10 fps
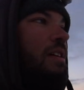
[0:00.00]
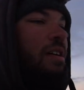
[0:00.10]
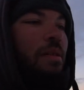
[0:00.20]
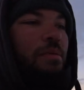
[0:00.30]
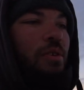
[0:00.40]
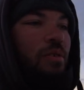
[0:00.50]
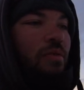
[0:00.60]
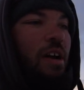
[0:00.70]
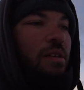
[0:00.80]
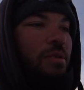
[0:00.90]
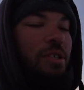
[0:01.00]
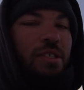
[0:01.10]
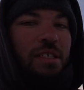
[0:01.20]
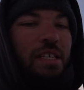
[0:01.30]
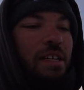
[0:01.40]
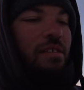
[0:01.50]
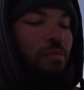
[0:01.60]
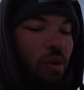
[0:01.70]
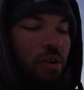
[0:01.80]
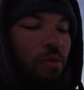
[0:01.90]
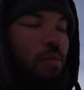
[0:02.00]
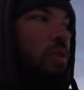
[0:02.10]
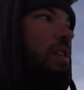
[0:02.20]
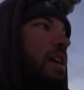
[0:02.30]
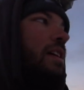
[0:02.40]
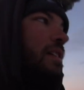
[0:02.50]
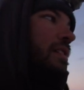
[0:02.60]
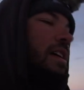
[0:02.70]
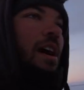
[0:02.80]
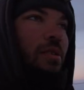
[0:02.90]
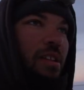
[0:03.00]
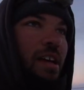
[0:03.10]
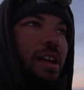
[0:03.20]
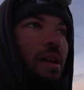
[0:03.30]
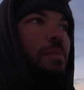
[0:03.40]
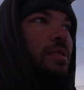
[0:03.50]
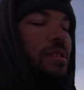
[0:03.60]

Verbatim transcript: you don't randomly just see it and wonder what the heck and how did that happen.